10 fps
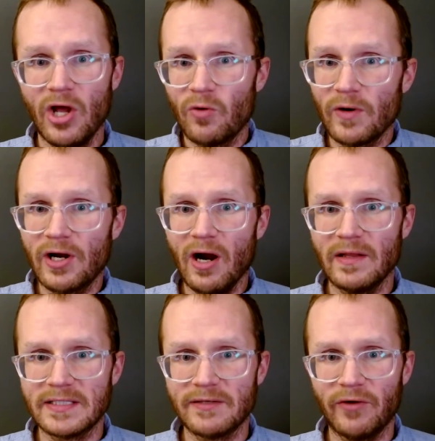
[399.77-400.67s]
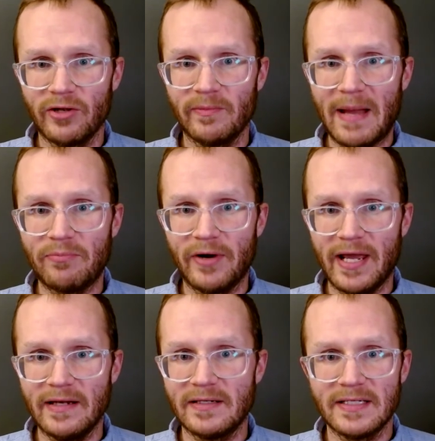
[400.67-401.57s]
regardless of whether my
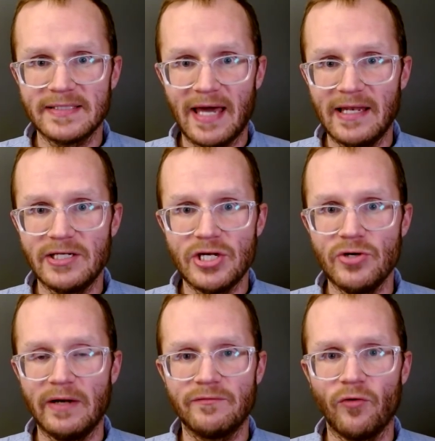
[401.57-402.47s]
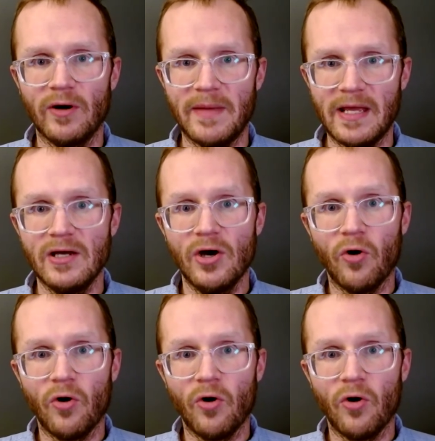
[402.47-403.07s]
brain decided to do it for me